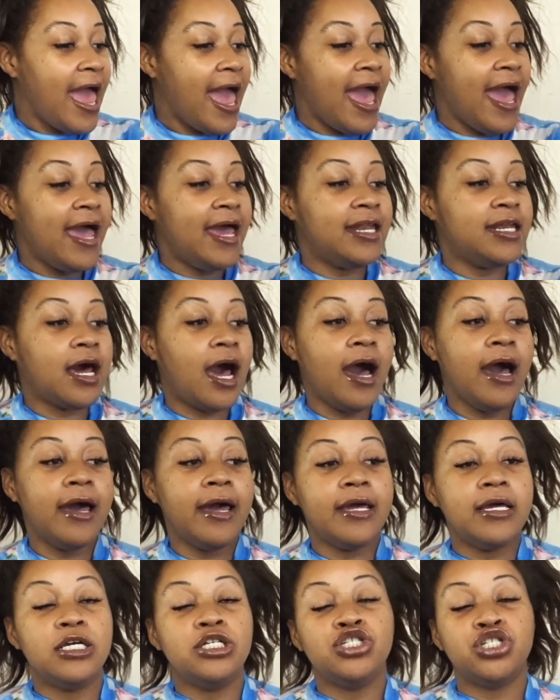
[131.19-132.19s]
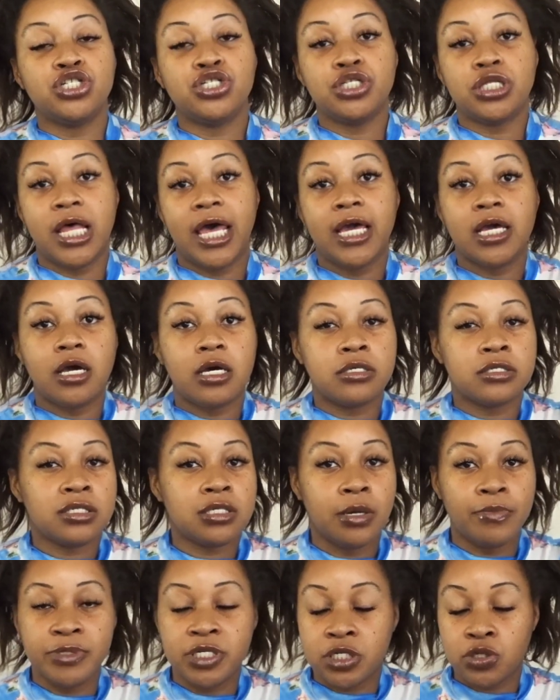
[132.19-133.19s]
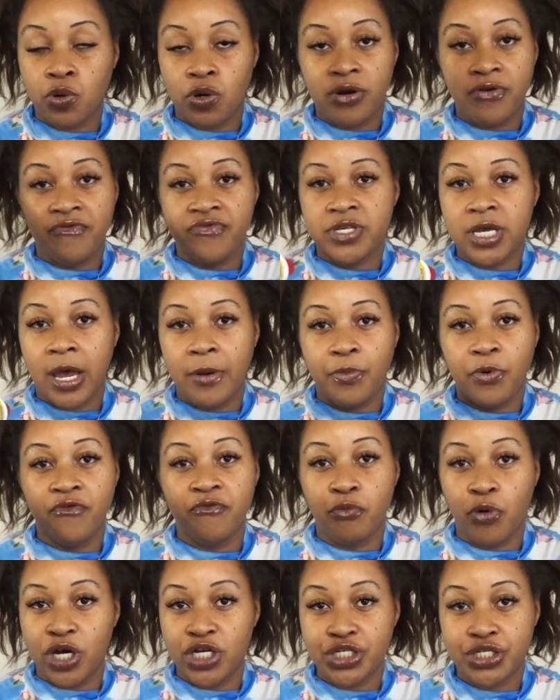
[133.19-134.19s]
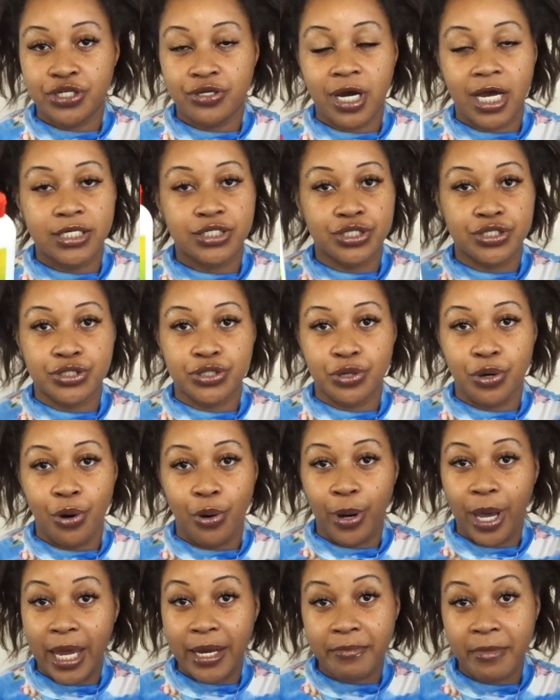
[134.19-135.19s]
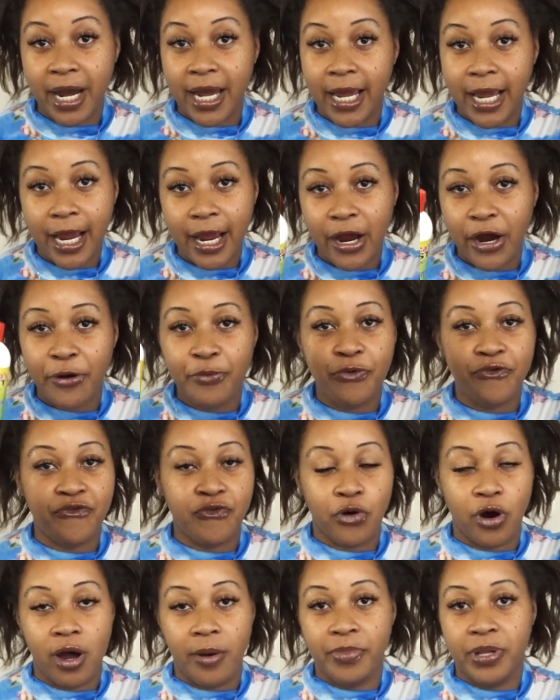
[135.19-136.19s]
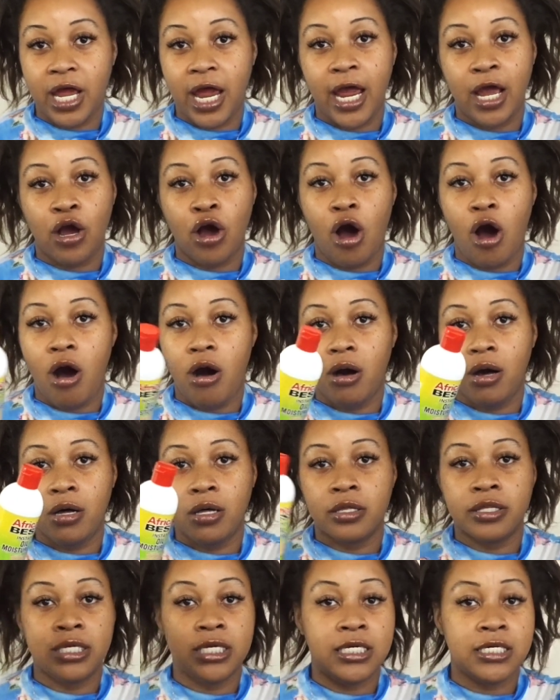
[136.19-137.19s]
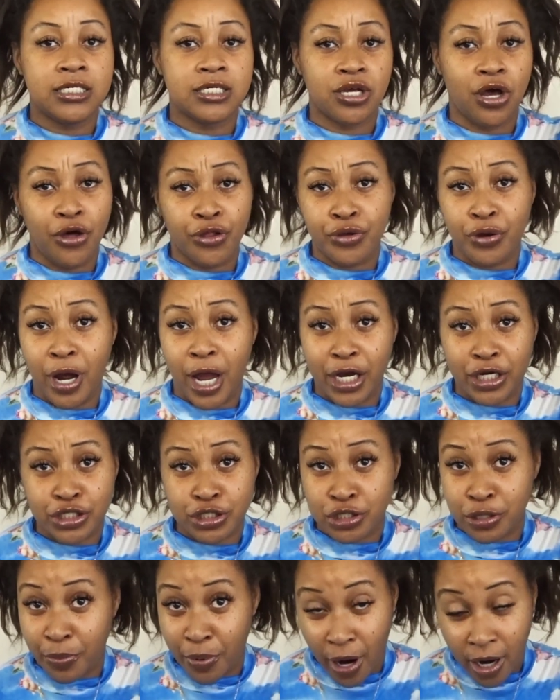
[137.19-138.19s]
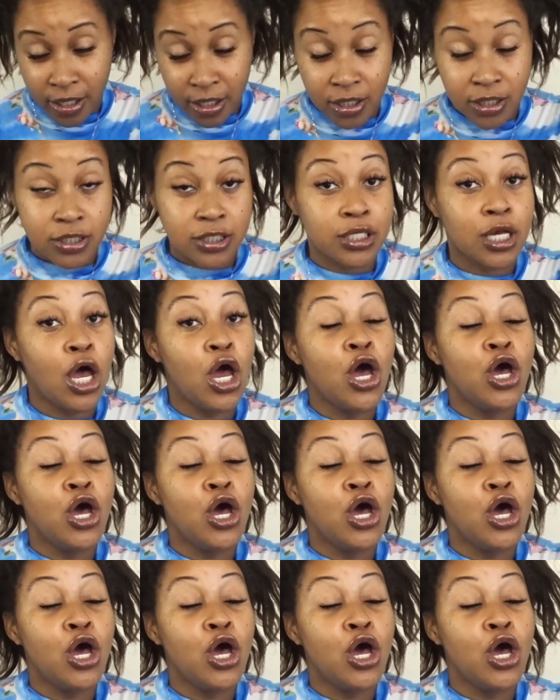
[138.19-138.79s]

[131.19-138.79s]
And I just like some sort of type of moisturizer to go in my hair before applying all these other extra products.